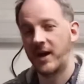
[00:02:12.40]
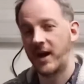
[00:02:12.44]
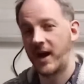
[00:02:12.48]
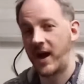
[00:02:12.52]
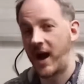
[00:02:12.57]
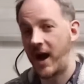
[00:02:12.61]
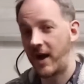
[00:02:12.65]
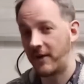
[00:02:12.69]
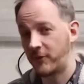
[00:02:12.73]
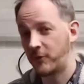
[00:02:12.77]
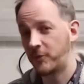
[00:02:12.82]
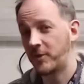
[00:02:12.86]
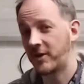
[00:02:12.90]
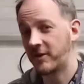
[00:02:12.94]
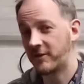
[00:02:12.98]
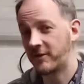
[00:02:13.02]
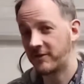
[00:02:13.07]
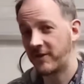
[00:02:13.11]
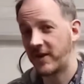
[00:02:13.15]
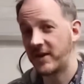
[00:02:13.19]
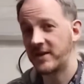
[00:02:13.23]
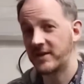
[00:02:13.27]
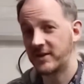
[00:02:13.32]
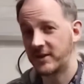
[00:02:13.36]
Have a bit of
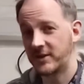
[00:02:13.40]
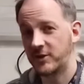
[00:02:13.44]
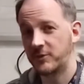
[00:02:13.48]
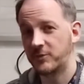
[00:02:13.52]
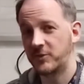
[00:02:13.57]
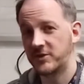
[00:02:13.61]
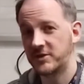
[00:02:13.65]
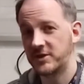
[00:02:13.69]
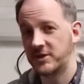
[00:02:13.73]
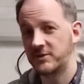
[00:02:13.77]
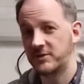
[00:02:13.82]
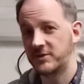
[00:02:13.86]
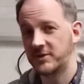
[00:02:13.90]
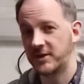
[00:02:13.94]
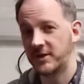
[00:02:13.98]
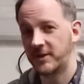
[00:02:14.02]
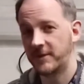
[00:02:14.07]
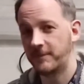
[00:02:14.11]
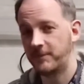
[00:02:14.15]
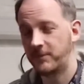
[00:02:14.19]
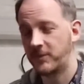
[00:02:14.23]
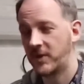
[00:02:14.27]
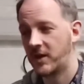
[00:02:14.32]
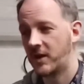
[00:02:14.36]
faith in your producer.
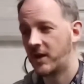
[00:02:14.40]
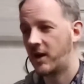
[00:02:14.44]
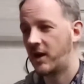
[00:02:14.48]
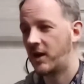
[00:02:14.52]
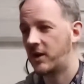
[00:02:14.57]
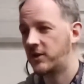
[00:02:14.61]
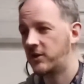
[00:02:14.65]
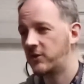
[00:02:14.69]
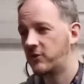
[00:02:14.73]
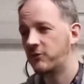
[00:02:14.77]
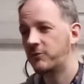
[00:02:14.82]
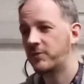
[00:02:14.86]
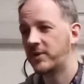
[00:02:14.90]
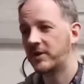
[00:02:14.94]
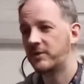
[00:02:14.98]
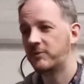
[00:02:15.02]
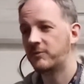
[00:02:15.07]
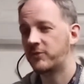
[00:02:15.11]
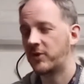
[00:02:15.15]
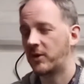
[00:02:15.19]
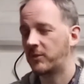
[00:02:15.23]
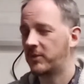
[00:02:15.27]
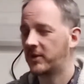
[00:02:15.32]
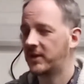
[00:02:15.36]
You've been
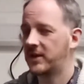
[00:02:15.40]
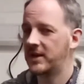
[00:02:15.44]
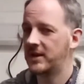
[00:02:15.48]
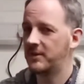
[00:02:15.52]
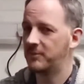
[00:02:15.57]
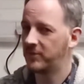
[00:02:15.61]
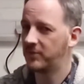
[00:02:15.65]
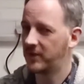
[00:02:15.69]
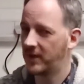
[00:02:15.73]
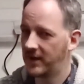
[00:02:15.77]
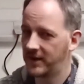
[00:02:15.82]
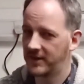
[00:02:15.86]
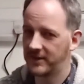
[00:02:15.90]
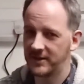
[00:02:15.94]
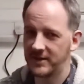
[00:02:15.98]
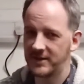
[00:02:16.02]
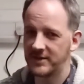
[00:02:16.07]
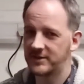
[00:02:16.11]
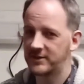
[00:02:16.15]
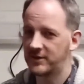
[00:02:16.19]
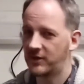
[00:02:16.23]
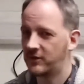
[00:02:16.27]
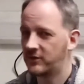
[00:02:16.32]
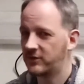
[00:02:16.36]
probably playing these
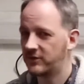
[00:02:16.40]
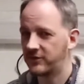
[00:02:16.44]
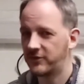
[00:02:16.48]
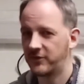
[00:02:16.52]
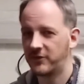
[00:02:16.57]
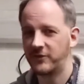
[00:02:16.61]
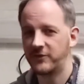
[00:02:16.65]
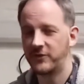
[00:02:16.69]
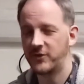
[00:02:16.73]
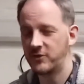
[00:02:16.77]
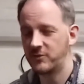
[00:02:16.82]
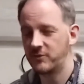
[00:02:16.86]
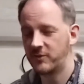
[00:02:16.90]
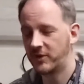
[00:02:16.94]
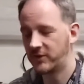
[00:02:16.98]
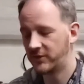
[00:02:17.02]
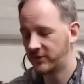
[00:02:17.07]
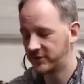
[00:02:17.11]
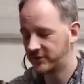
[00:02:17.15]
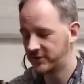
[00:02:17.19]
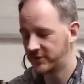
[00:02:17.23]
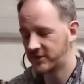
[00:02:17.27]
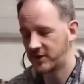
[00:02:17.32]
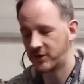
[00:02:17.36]
songs for a few
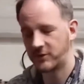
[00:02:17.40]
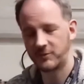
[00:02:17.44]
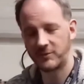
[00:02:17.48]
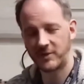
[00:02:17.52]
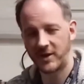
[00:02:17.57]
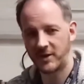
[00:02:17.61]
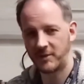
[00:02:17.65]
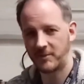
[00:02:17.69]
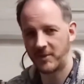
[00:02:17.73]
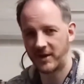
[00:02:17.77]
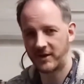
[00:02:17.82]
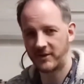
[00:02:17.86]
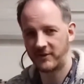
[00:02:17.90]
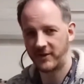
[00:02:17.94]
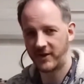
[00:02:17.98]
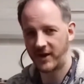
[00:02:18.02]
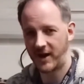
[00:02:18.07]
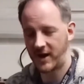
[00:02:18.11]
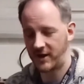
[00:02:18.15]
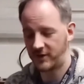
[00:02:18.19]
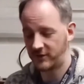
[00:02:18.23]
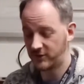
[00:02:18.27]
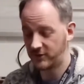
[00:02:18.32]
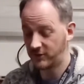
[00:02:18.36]
months, you know them like the back of your
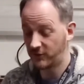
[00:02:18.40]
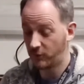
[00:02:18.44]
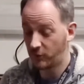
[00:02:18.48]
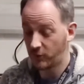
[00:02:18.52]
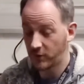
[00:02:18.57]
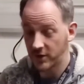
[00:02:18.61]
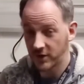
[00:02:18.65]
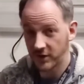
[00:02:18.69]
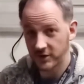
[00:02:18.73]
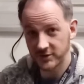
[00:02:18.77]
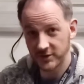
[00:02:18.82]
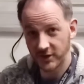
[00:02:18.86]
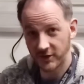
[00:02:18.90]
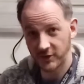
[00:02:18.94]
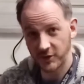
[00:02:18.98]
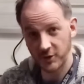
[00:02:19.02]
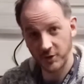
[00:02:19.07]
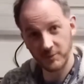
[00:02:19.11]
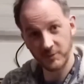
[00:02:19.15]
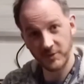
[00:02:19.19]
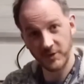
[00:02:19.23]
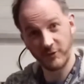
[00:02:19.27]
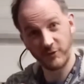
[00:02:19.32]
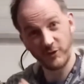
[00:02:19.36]
hand, you've worked on
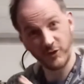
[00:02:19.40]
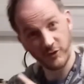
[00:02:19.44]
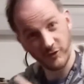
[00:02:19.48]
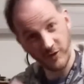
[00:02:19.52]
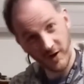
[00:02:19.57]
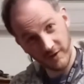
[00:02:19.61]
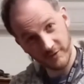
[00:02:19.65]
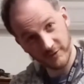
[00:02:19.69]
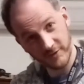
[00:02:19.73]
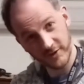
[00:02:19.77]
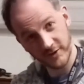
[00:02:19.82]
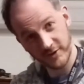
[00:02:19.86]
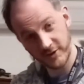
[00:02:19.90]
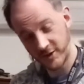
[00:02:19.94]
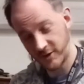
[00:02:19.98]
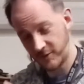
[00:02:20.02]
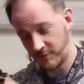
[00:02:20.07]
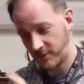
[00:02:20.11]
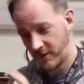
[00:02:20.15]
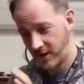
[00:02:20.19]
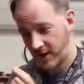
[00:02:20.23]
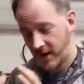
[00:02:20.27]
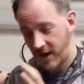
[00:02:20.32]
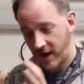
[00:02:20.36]
them, you've crafted them,
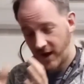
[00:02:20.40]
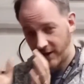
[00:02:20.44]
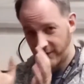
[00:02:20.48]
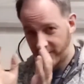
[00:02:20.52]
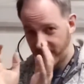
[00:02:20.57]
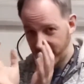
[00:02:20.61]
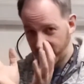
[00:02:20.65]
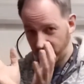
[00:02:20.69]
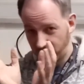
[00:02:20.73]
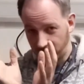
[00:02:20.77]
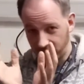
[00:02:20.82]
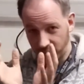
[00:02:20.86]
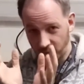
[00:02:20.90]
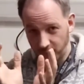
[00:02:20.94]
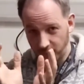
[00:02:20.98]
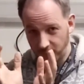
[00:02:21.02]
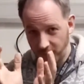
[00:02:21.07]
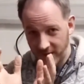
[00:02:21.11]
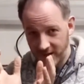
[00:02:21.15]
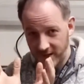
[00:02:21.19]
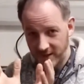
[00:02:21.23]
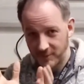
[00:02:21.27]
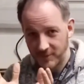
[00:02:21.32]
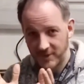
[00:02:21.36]
and they're your little
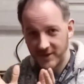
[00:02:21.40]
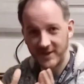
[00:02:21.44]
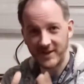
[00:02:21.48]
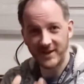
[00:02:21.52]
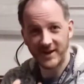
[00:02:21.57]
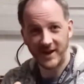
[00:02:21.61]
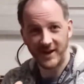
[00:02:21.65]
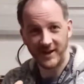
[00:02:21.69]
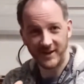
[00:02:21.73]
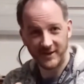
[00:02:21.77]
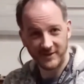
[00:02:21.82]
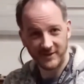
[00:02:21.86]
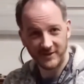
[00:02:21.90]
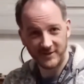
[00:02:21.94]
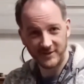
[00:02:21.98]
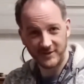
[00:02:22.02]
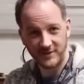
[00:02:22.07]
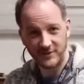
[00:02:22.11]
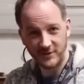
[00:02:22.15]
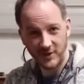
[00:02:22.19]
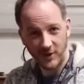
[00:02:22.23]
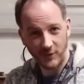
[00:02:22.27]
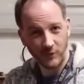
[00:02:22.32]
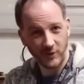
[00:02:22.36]
baby and
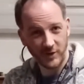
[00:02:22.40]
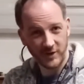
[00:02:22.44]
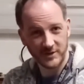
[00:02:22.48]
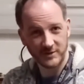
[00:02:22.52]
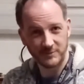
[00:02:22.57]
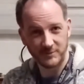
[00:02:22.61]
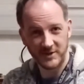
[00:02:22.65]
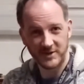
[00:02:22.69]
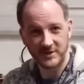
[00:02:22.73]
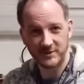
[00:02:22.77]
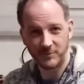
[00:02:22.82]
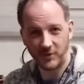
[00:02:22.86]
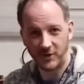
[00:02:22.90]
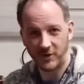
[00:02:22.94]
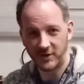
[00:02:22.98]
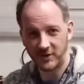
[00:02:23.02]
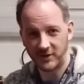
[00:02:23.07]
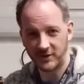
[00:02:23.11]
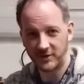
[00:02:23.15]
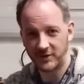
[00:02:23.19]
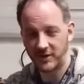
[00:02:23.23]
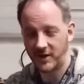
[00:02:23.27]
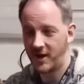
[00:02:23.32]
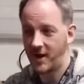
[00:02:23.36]
you don't want it to be
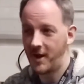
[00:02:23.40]
spoiled.